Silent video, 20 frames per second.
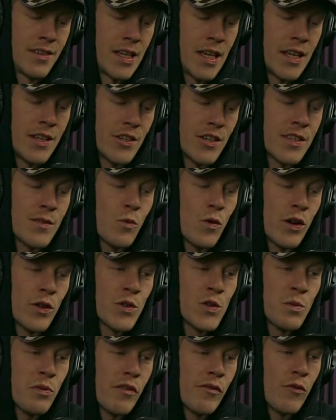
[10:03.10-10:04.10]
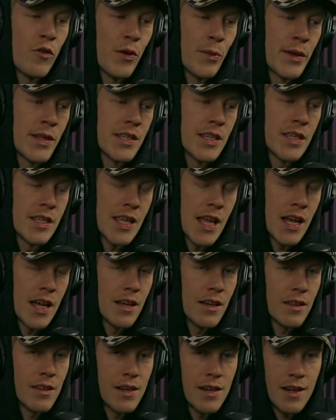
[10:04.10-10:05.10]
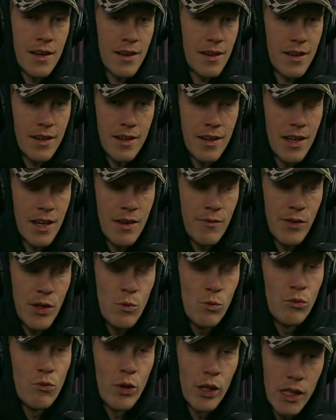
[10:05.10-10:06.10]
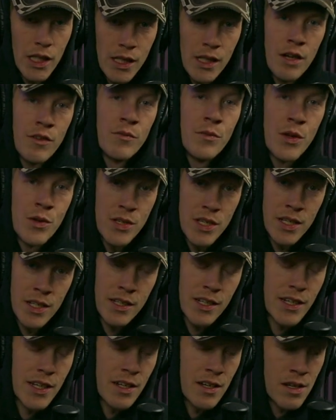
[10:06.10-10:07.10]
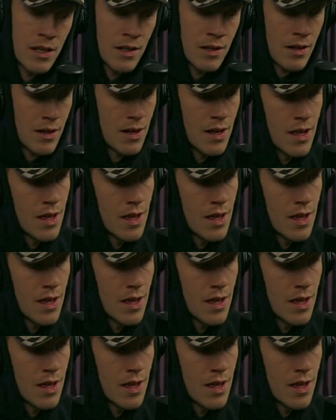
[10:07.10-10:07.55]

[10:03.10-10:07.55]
it's just one of those performances that like if you really love music and